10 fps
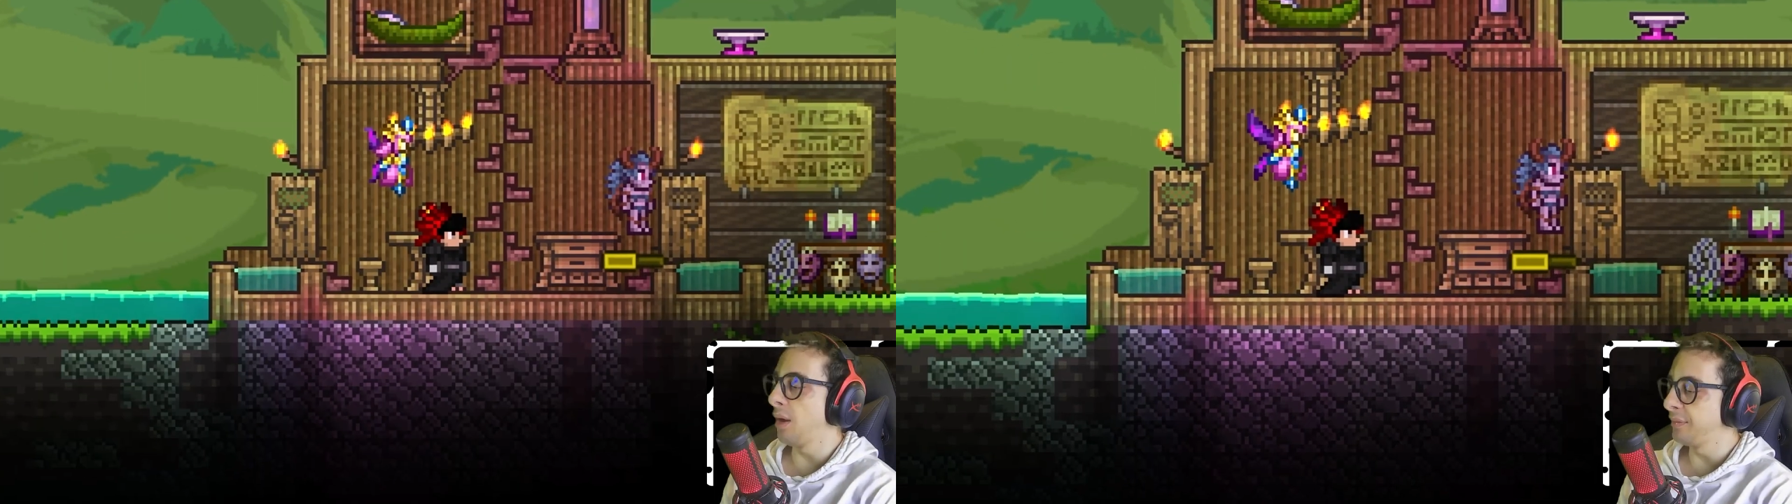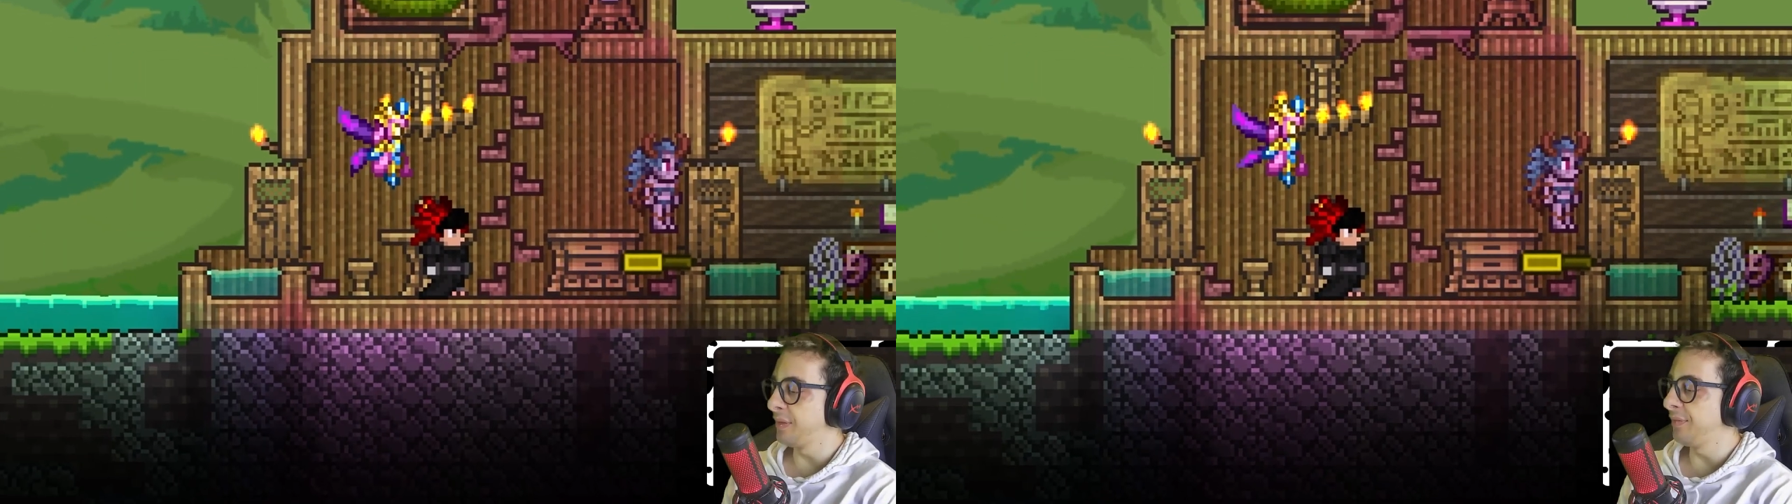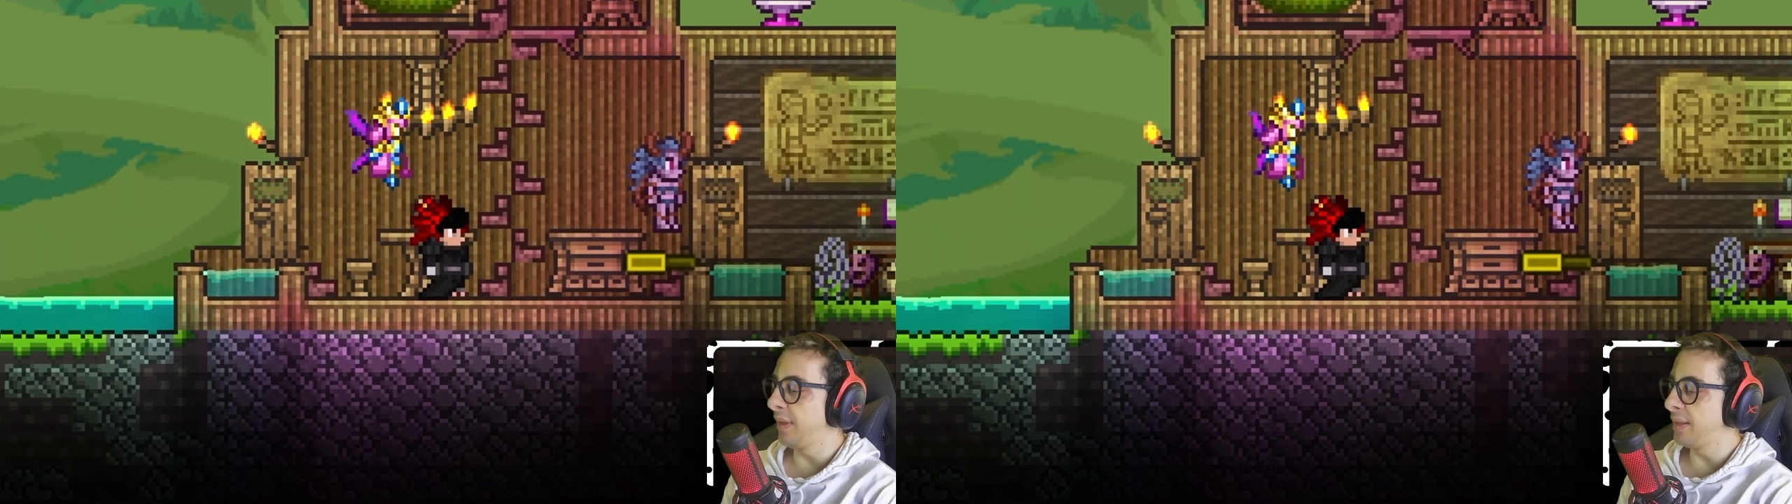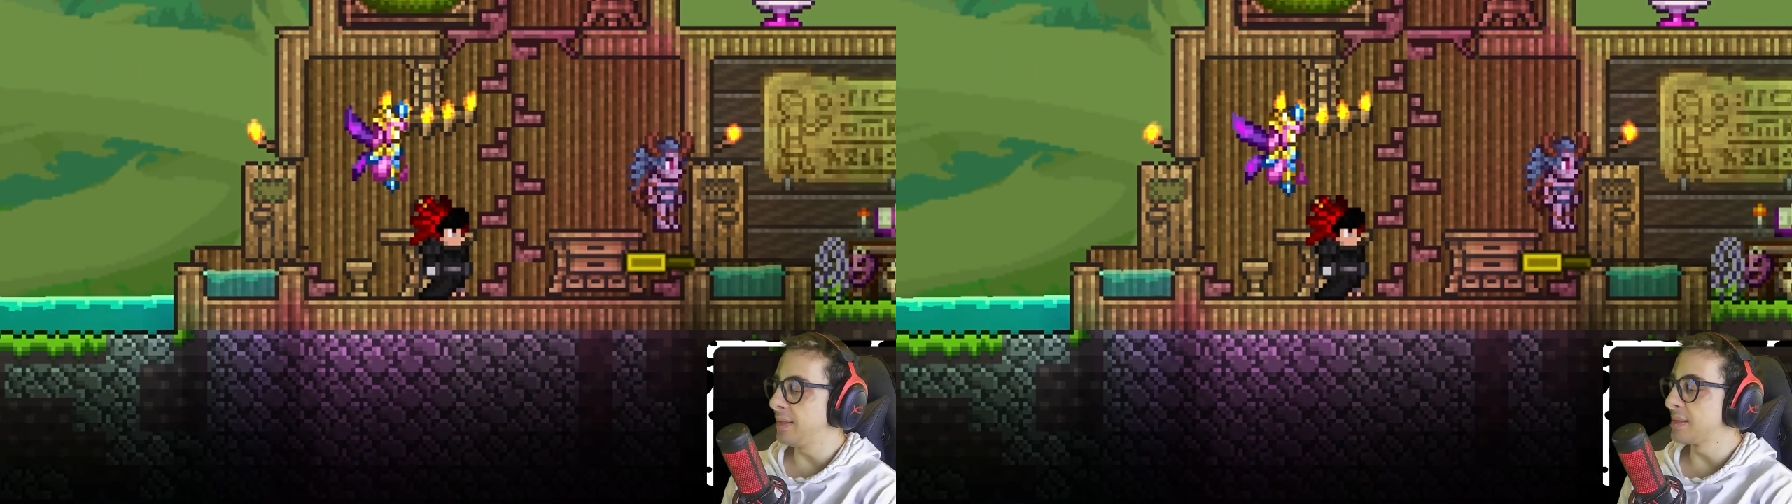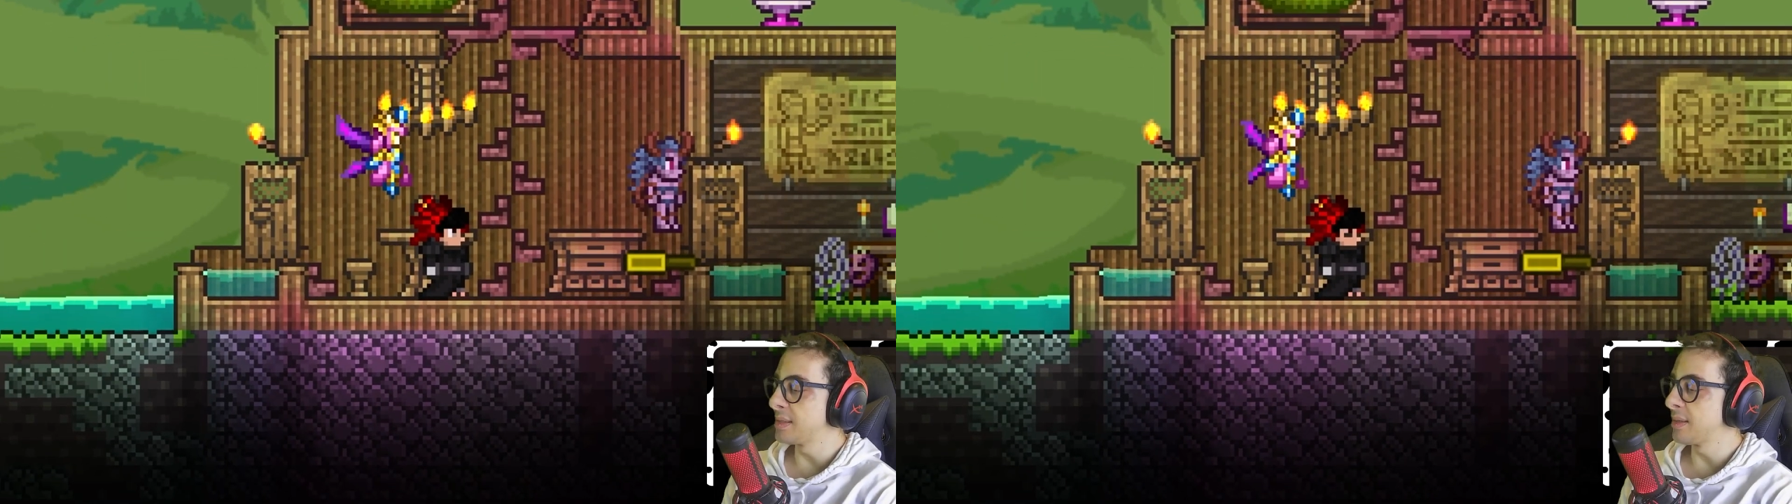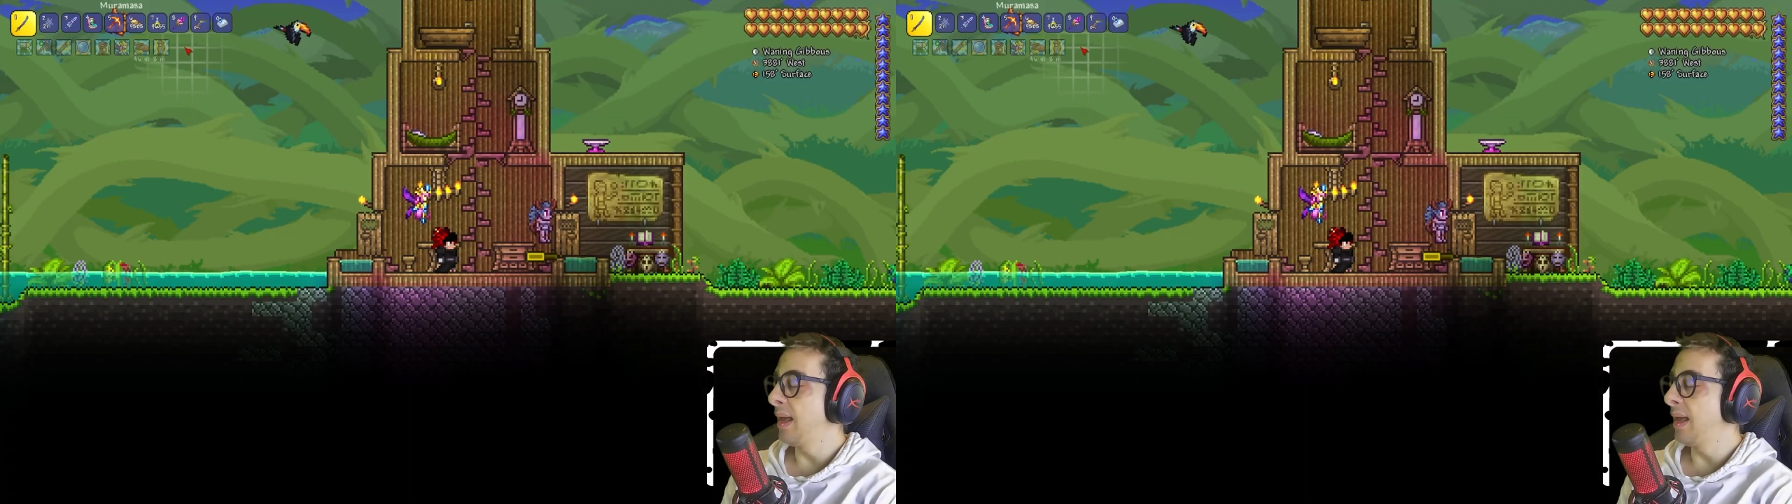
of defense.